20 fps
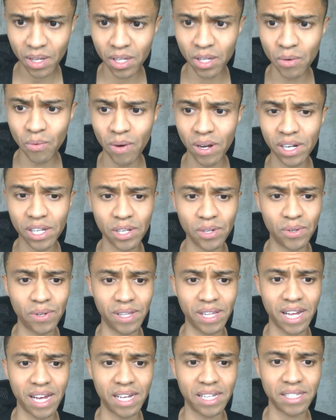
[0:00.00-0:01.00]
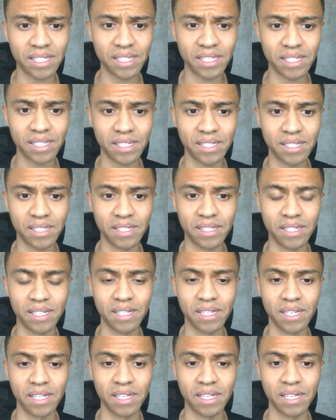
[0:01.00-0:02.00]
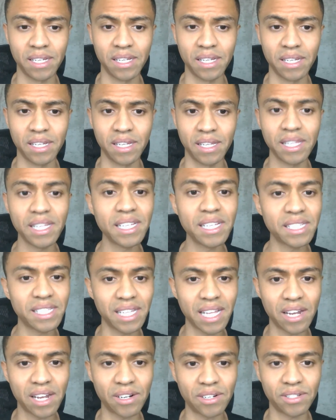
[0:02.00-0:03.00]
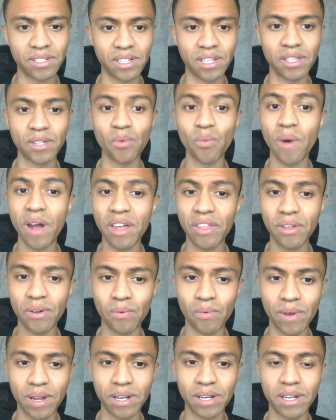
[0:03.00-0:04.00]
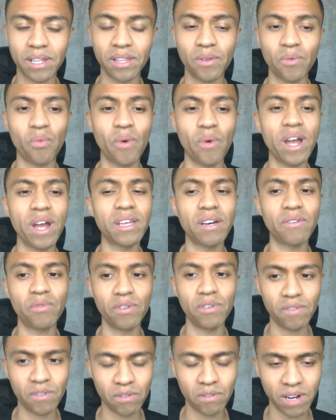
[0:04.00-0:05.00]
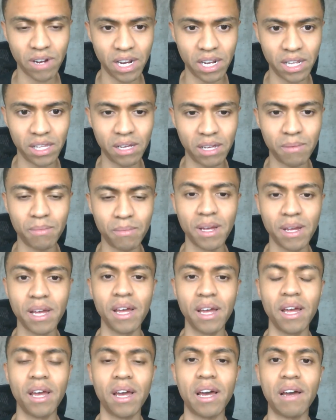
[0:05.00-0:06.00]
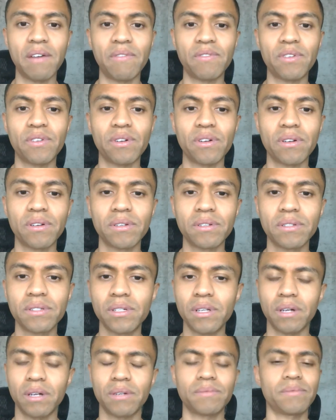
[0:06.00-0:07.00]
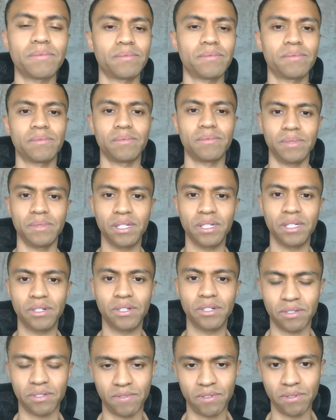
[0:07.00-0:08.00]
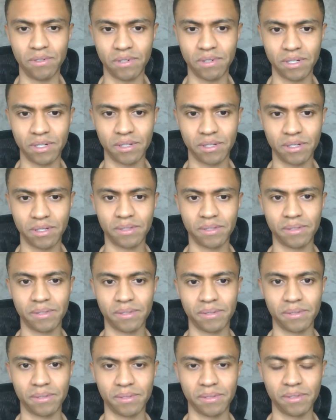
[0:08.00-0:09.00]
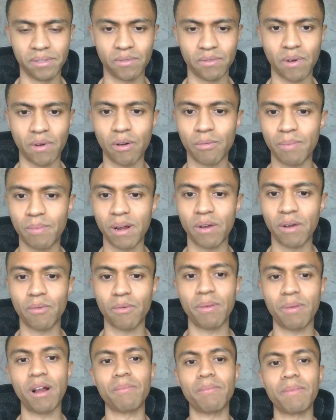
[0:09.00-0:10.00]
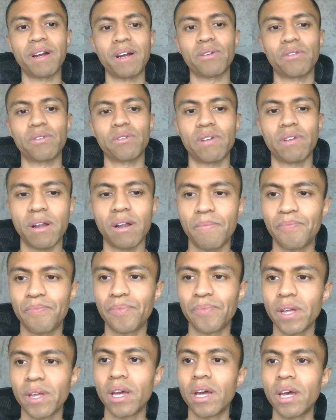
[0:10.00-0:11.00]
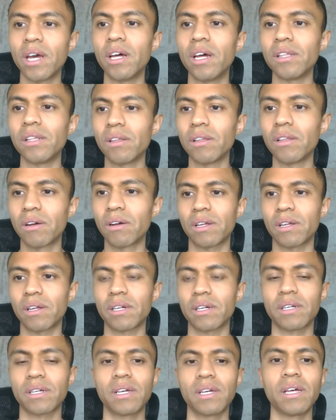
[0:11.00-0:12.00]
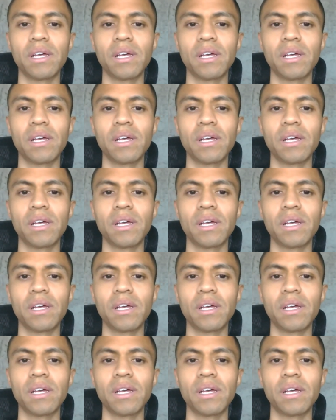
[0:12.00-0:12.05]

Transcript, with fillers: you want to utilize these letters and the way they're written and the way that we've created them after, you know, years of doing credit repair, repair my own credit, and learning.